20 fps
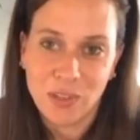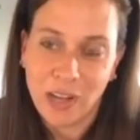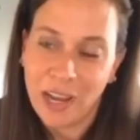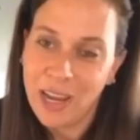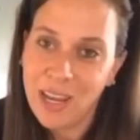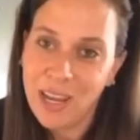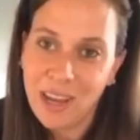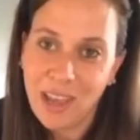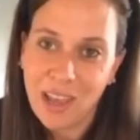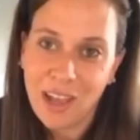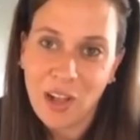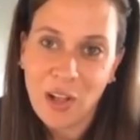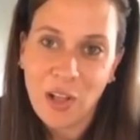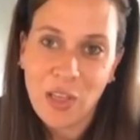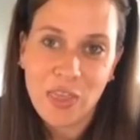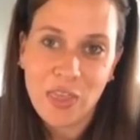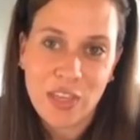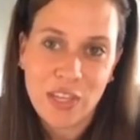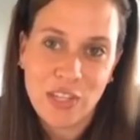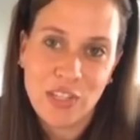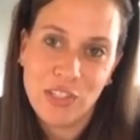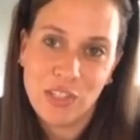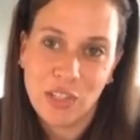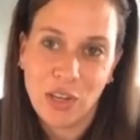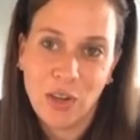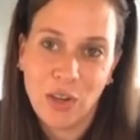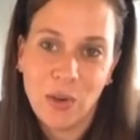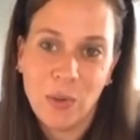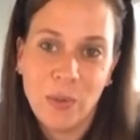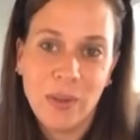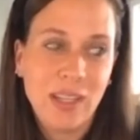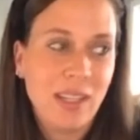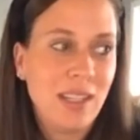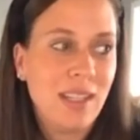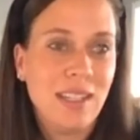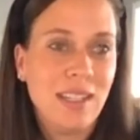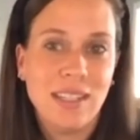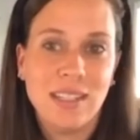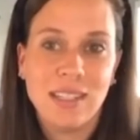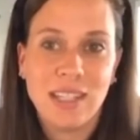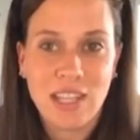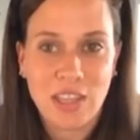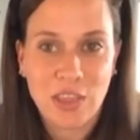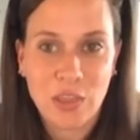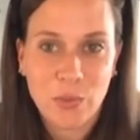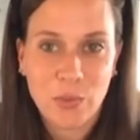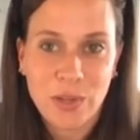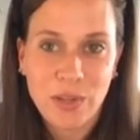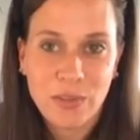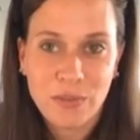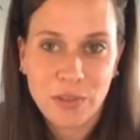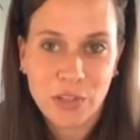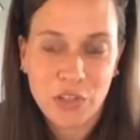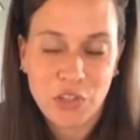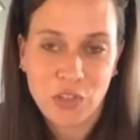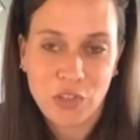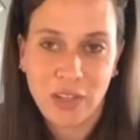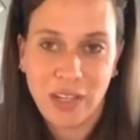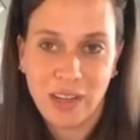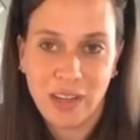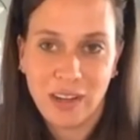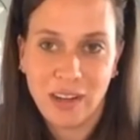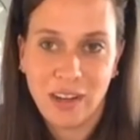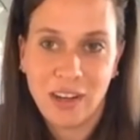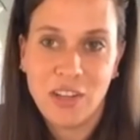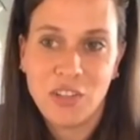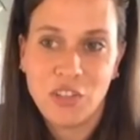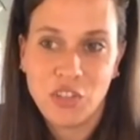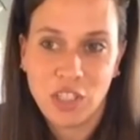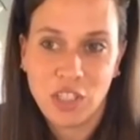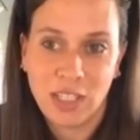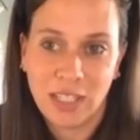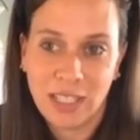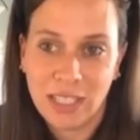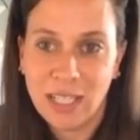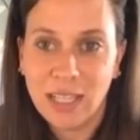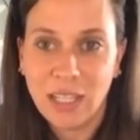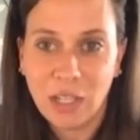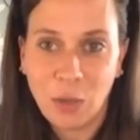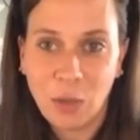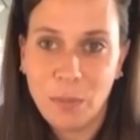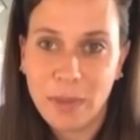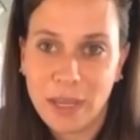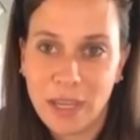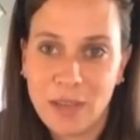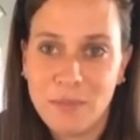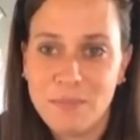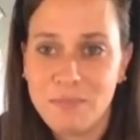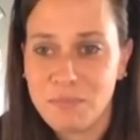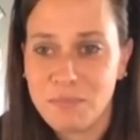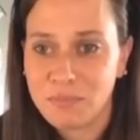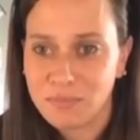right now the dough is in the refrigerator chilling a little bit.